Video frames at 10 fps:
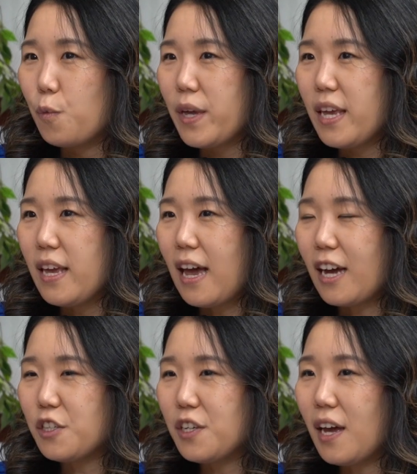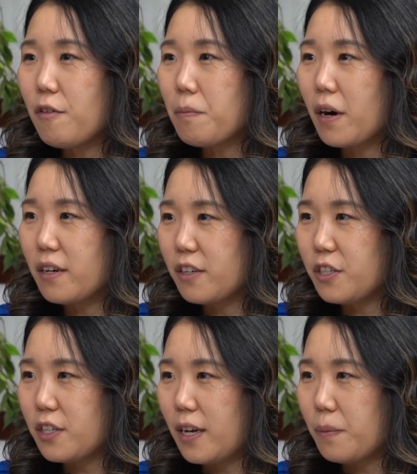We actually have a
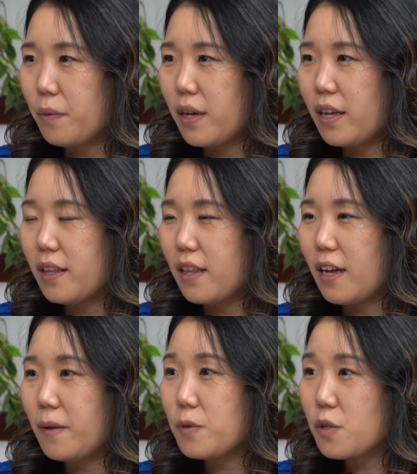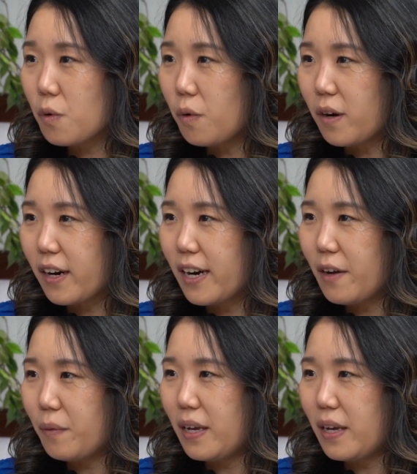partnership with SCORE, and